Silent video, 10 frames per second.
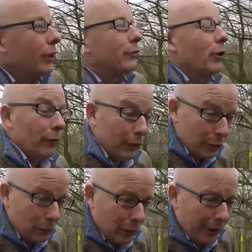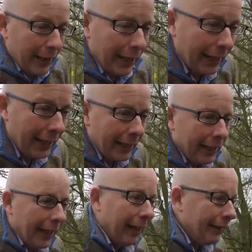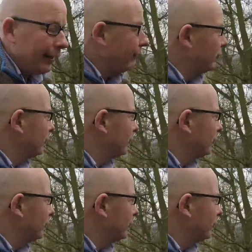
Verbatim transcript: You've got the Lawley, and then if you